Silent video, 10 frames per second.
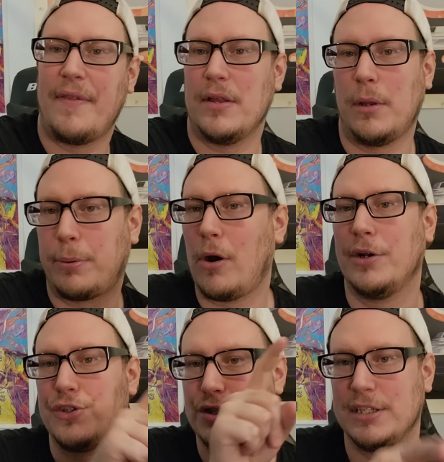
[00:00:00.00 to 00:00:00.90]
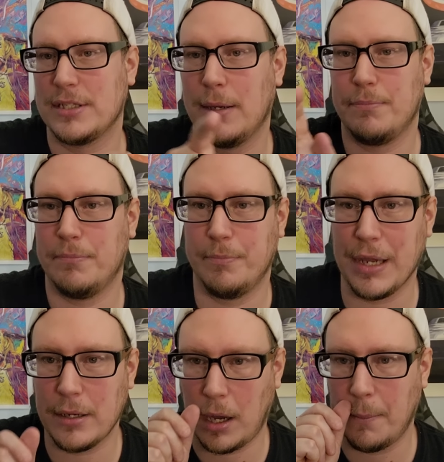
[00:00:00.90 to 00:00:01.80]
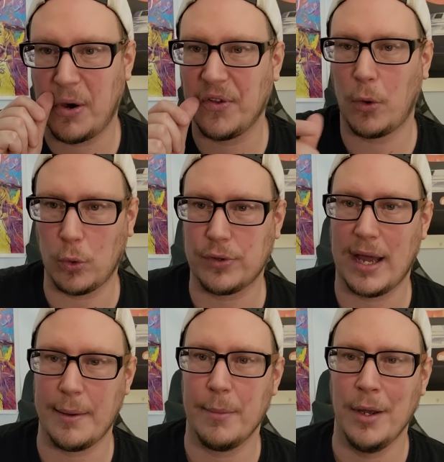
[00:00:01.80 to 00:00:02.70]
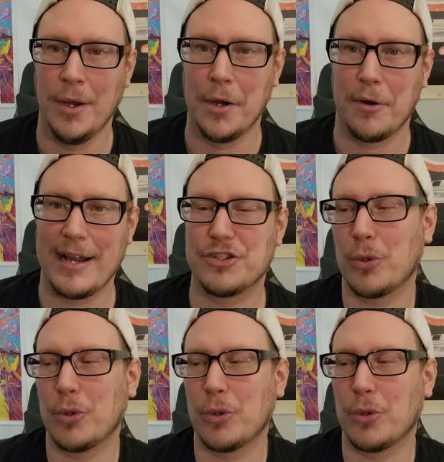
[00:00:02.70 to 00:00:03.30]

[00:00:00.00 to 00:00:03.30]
and then LeBron just ends up being on ball the whole time, right?